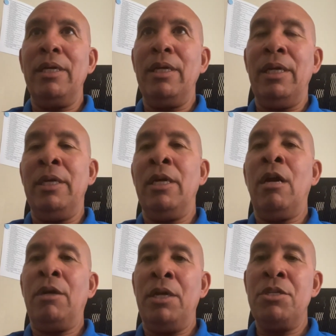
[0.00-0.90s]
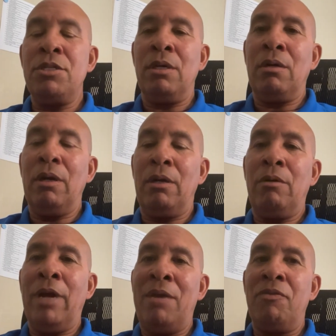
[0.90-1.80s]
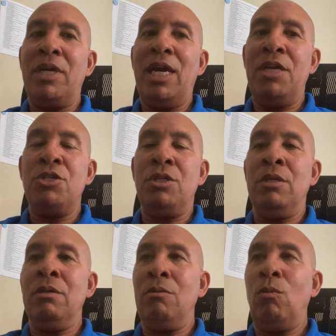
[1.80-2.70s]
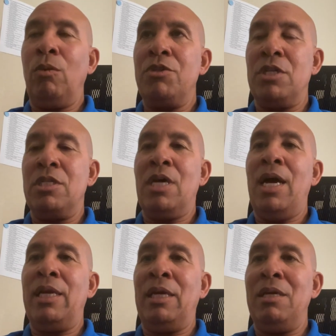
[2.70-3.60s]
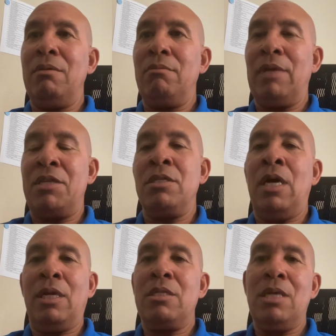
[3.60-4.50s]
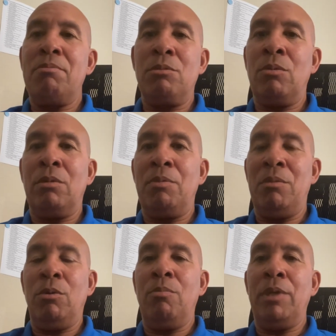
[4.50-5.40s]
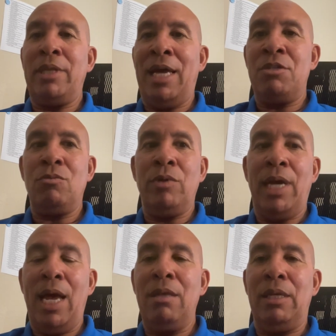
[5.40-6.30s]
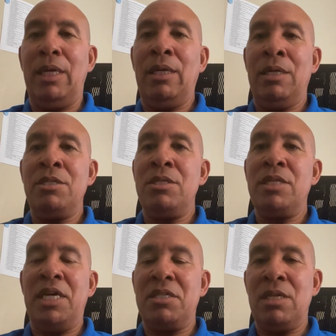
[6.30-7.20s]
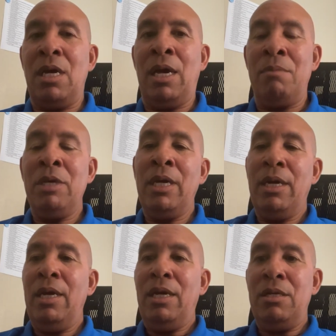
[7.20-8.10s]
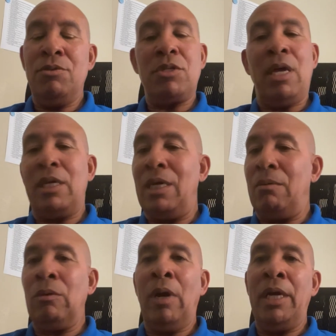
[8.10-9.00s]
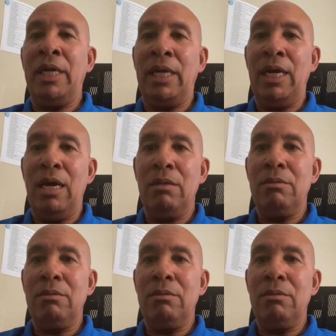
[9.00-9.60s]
And in our instant gratification society, that's not acceptable to people, but that's reality. And it just takes time. You just got to keep grinding it out.